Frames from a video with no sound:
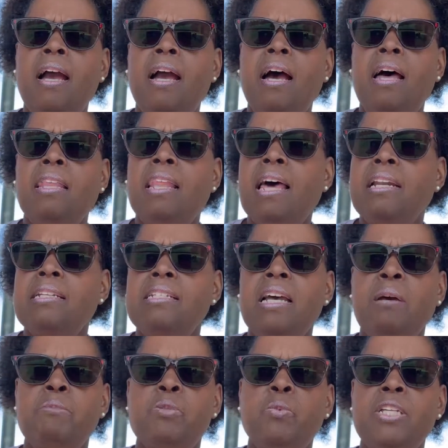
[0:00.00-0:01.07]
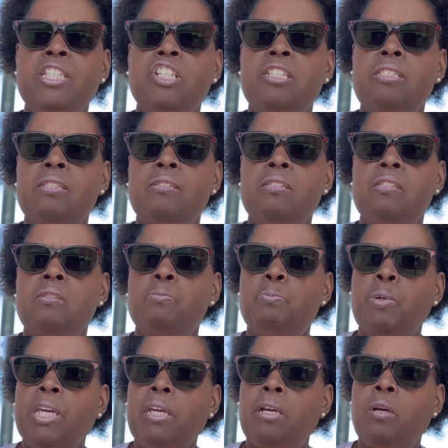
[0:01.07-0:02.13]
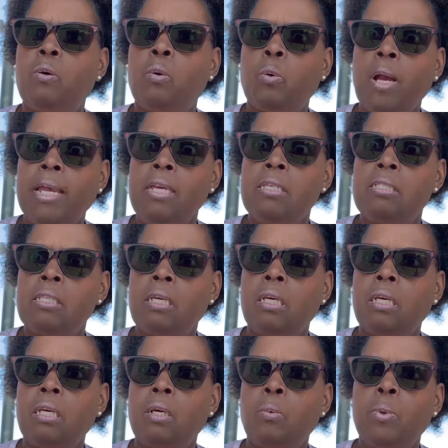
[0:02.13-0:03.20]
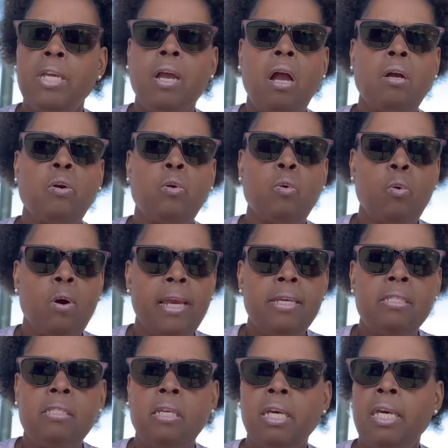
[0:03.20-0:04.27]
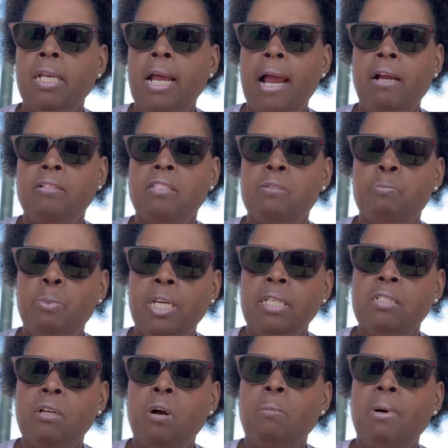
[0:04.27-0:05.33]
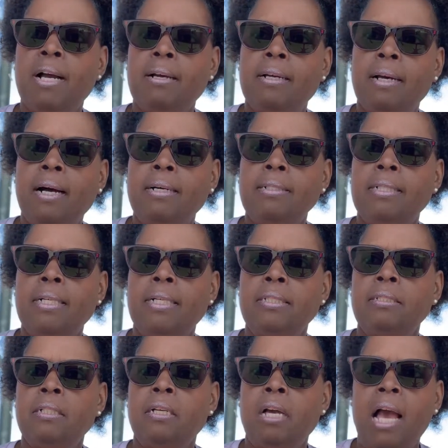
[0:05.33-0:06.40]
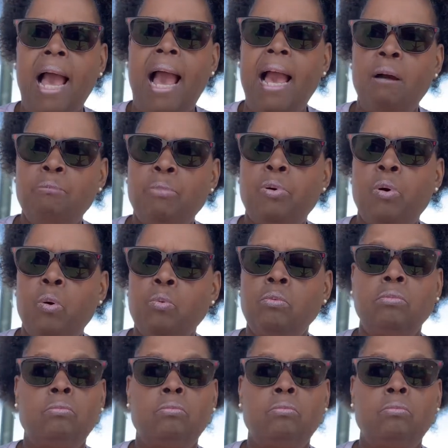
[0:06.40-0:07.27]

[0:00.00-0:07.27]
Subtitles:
a lot of times we just speak crazy. We are crazy in our speech. Oh my God, I'm broke.